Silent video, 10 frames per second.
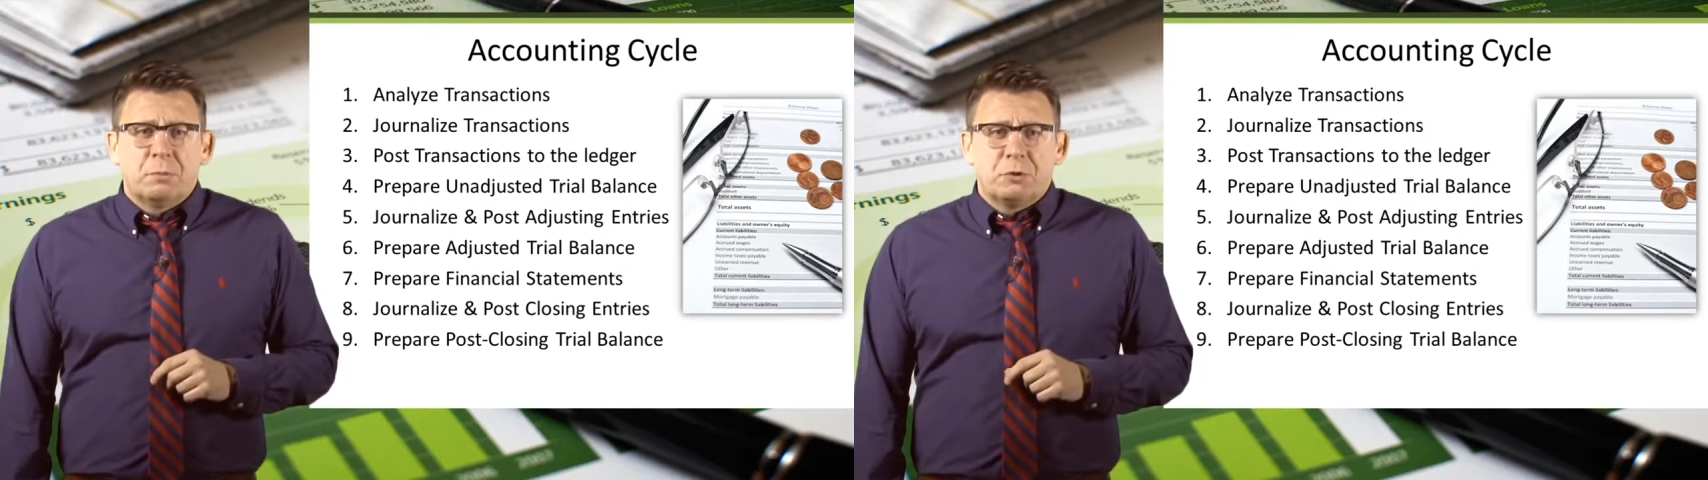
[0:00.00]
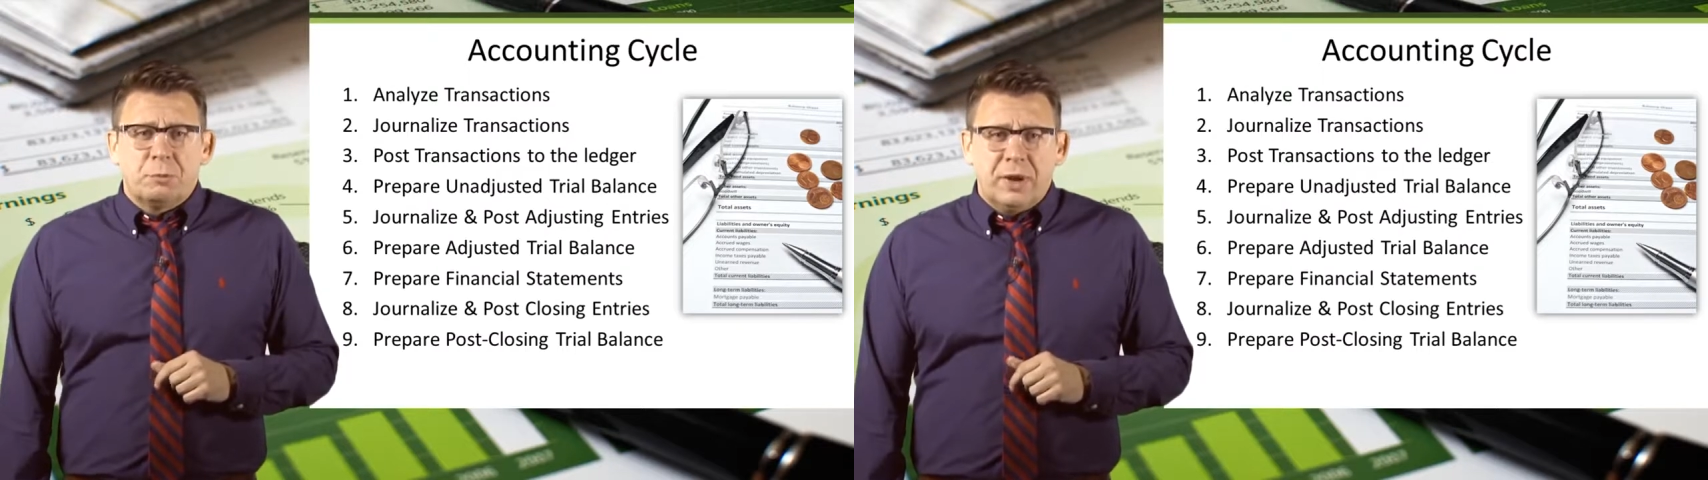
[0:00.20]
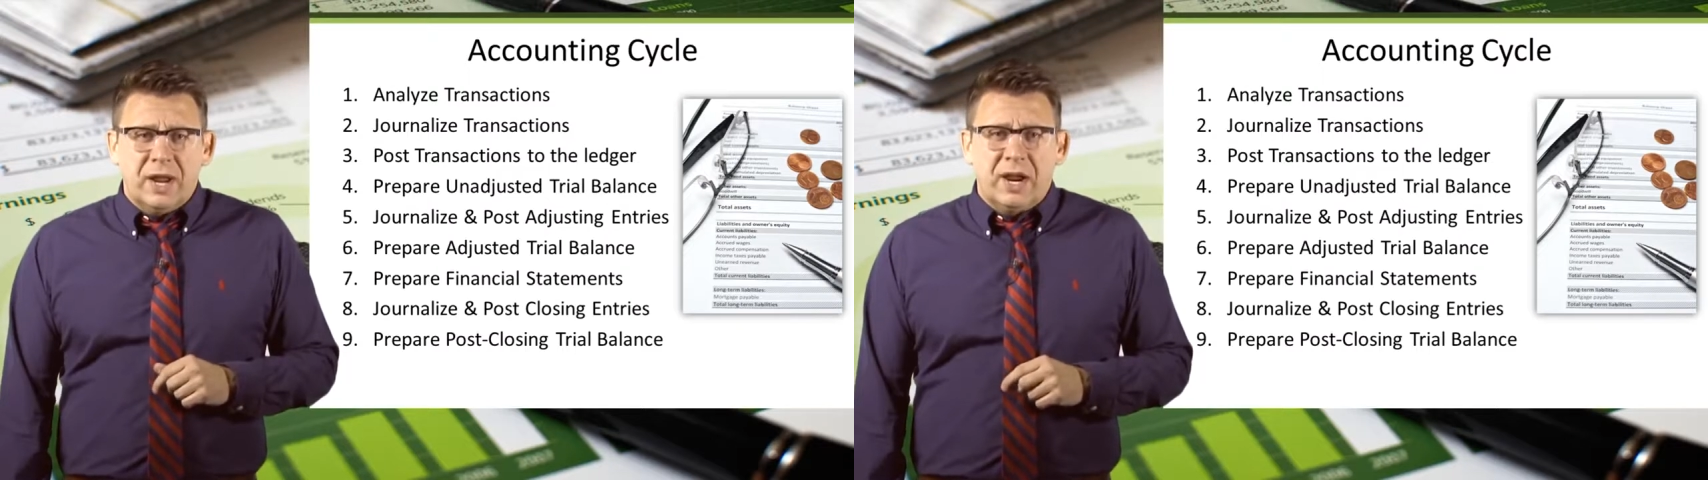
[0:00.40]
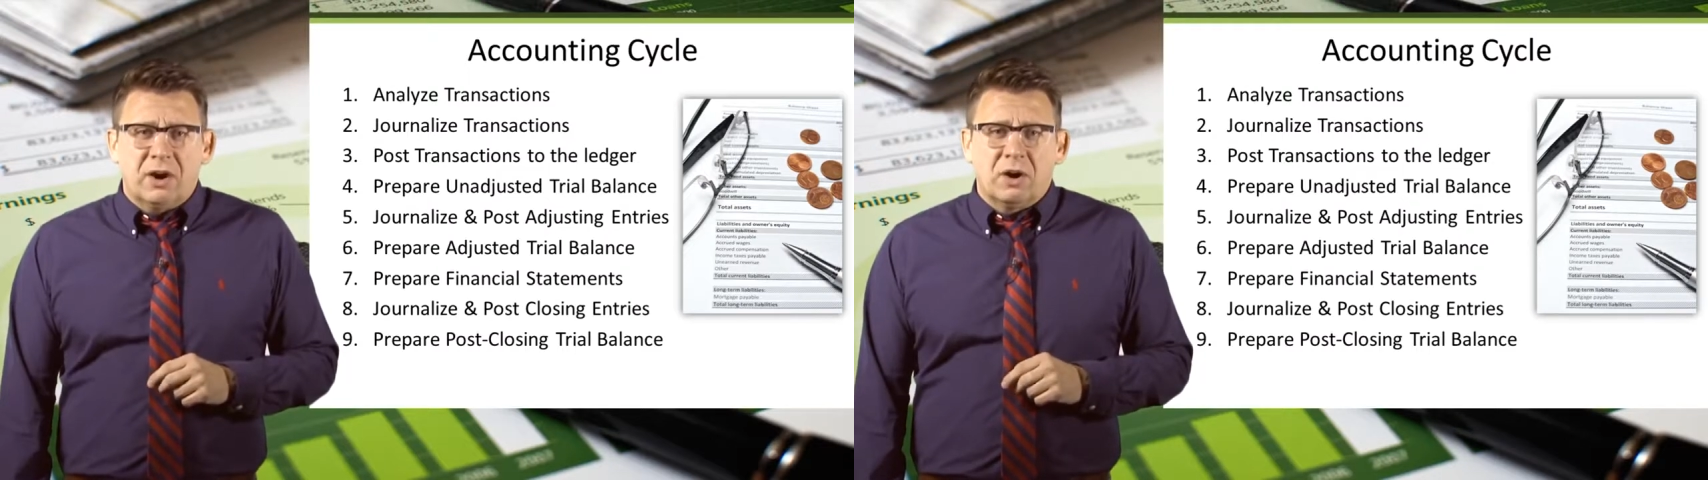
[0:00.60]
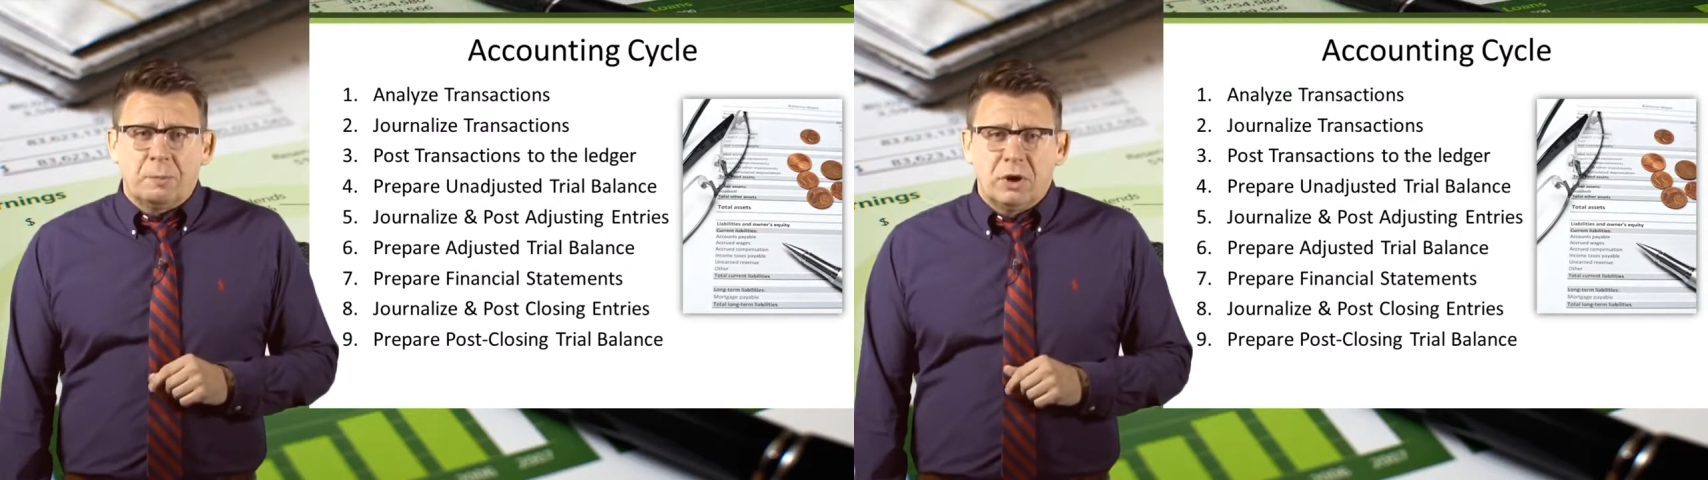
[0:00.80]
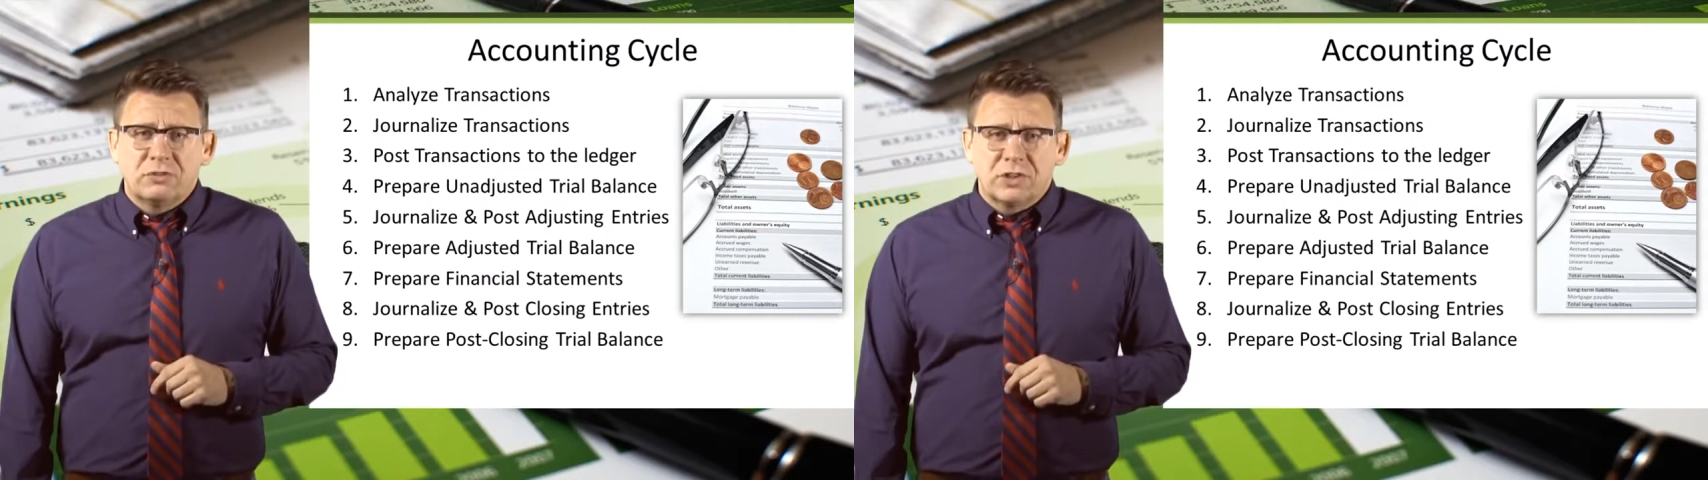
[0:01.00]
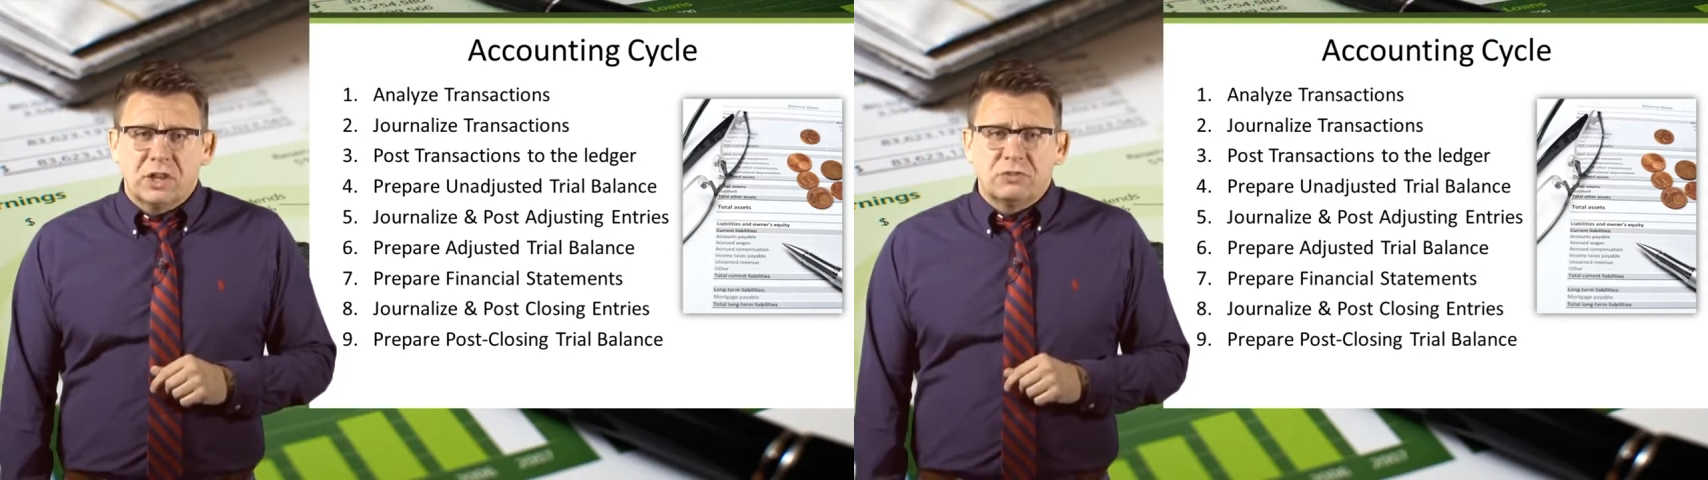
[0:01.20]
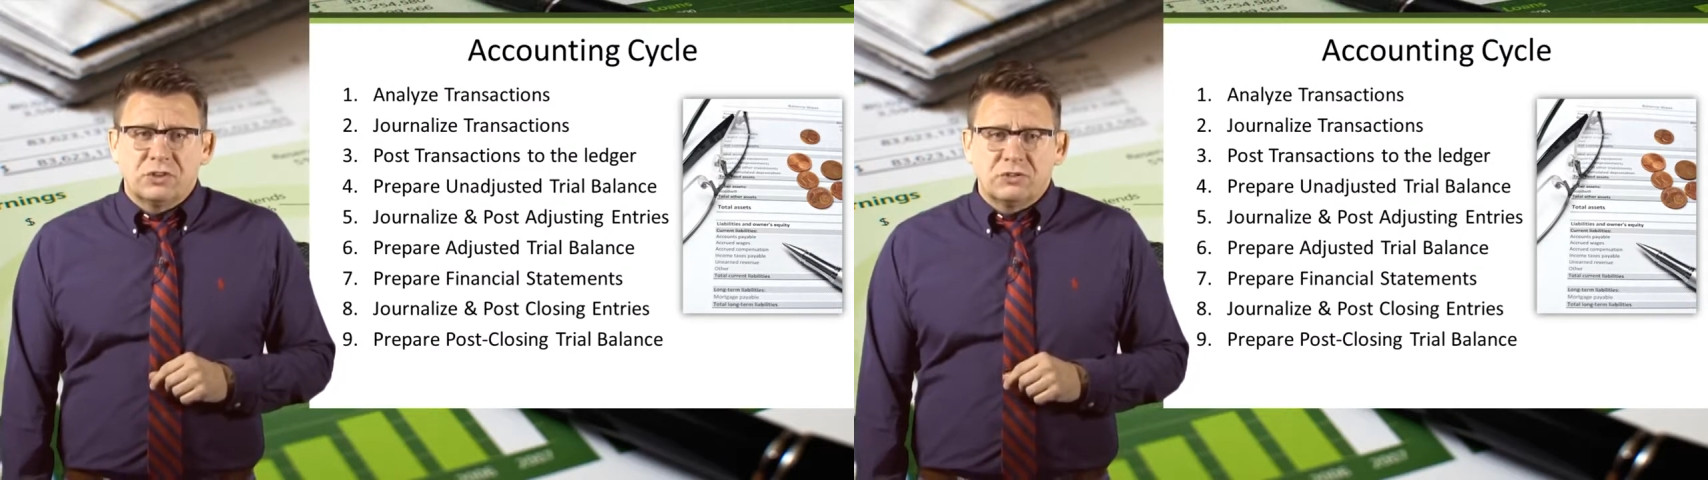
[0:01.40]
prepare a
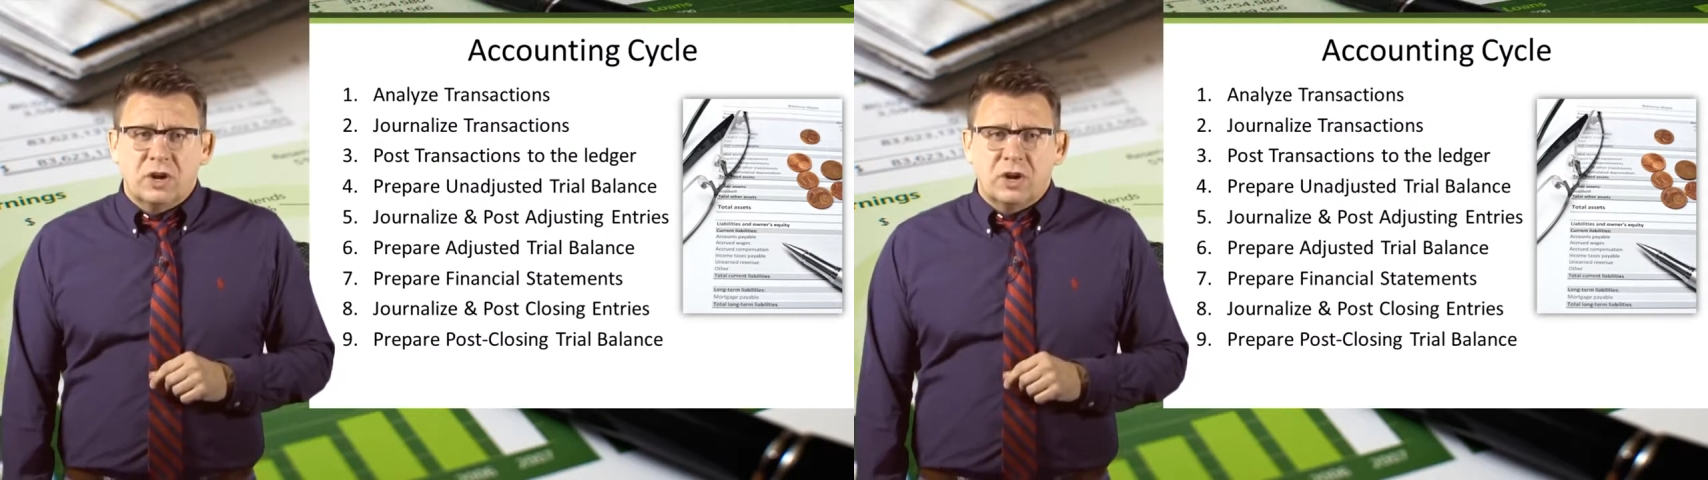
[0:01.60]
post-closing